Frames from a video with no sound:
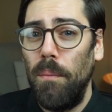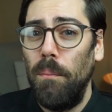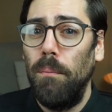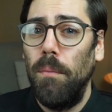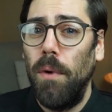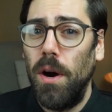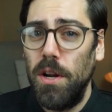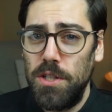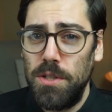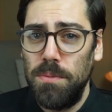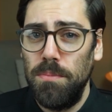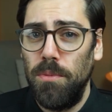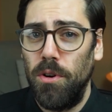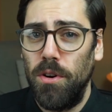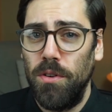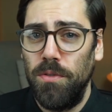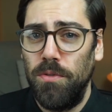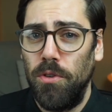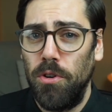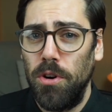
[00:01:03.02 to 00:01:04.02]
much
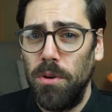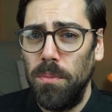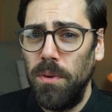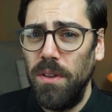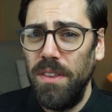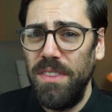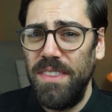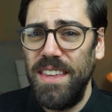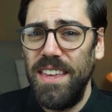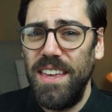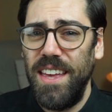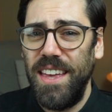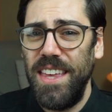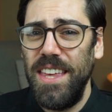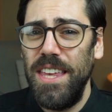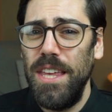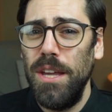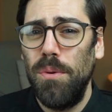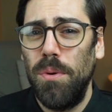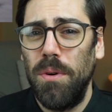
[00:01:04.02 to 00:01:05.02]
more affordable, the
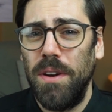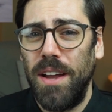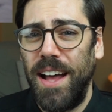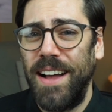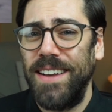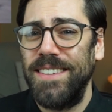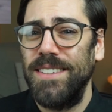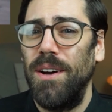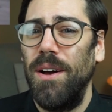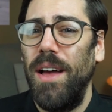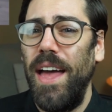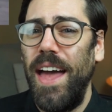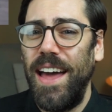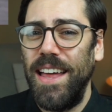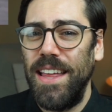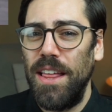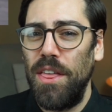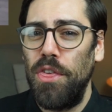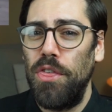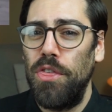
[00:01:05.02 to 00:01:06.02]
Equinox
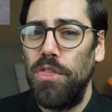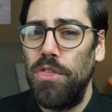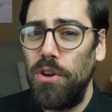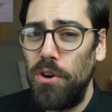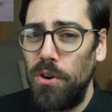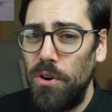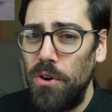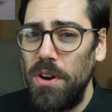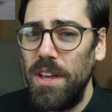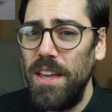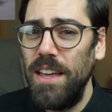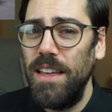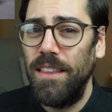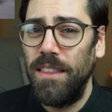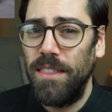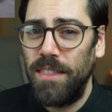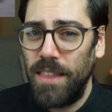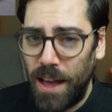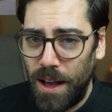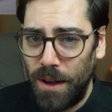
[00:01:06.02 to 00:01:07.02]
at
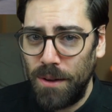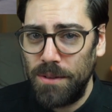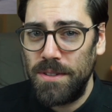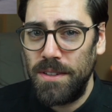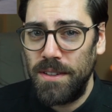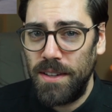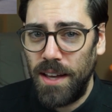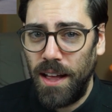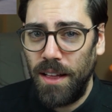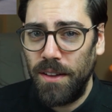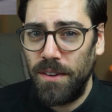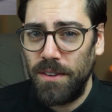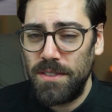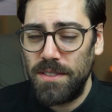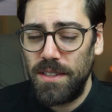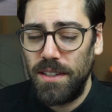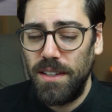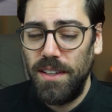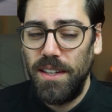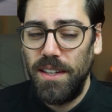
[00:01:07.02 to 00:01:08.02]
$30,000.